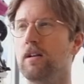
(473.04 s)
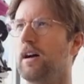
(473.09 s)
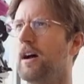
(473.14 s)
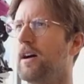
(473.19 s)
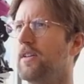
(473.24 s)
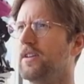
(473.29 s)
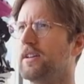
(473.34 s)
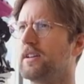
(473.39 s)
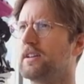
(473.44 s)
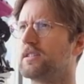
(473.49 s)

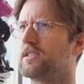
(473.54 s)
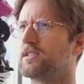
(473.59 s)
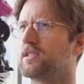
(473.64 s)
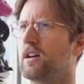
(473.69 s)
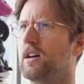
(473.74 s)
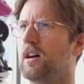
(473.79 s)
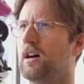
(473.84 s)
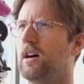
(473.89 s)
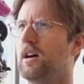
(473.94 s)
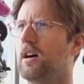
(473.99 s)
I think it's
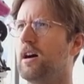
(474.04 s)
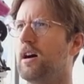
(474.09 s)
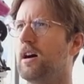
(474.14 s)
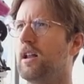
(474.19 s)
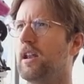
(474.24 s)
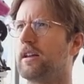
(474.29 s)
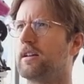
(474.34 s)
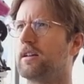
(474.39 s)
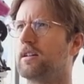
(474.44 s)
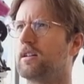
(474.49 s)

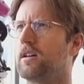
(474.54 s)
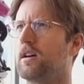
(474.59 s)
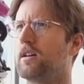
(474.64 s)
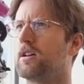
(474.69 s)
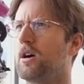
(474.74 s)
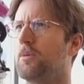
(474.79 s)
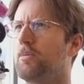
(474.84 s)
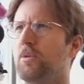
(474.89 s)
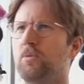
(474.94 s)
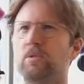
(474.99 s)
like a
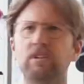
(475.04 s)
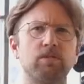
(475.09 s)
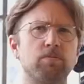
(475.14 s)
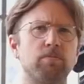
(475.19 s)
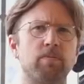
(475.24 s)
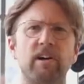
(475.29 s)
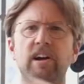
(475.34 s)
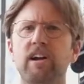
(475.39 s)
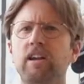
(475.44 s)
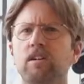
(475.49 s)
couple weeks
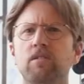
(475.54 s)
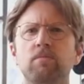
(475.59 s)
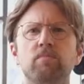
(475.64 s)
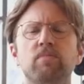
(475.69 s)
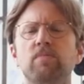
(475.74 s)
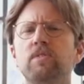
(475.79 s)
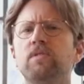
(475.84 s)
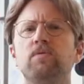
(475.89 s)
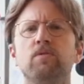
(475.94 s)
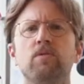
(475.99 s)
prior
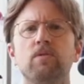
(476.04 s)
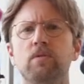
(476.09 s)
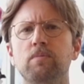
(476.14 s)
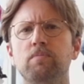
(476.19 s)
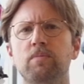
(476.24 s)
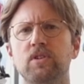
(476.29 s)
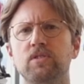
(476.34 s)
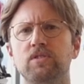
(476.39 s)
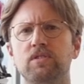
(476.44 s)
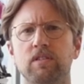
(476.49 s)
before we
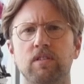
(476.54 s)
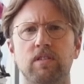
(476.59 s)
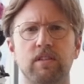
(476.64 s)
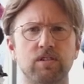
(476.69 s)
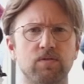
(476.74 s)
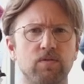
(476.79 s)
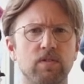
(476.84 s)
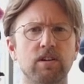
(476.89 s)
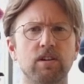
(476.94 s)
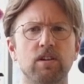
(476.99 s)
posted
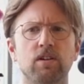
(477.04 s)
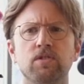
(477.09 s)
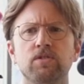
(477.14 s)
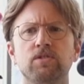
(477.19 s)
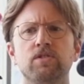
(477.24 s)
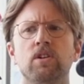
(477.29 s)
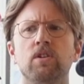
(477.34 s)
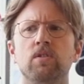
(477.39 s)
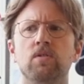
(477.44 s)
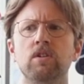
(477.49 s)
this video.
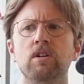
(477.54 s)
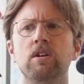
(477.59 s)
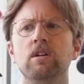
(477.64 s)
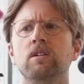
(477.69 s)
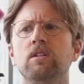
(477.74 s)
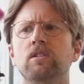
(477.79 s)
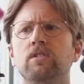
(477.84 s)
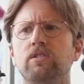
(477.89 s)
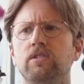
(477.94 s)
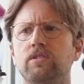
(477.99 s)
So
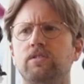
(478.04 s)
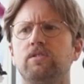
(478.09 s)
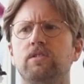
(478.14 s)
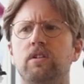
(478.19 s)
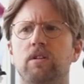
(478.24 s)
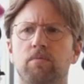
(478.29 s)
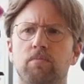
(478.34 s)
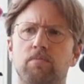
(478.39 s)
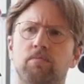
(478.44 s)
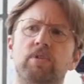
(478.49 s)
just
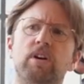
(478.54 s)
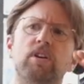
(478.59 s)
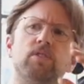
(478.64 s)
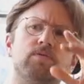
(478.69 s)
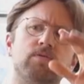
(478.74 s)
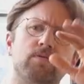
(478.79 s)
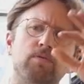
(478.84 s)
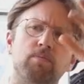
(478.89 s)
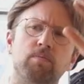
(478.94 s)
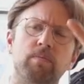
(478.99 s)
browse
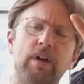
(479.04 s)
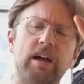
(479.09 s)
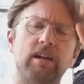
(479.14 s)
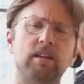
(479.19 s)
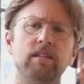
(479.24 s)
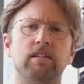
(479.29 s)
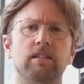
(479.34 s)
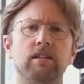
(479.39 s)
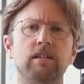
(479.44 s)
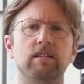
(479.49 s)
back
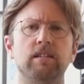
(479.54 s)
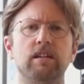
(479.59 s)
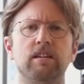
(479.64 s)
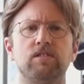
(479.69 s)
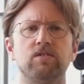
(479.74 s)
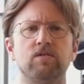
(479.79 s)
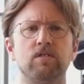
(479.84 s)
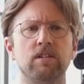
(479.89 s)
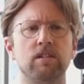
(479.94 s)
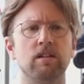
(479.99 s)
in the
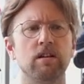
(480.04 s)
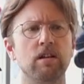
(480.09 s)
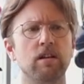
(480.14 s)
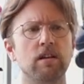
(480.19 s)
history.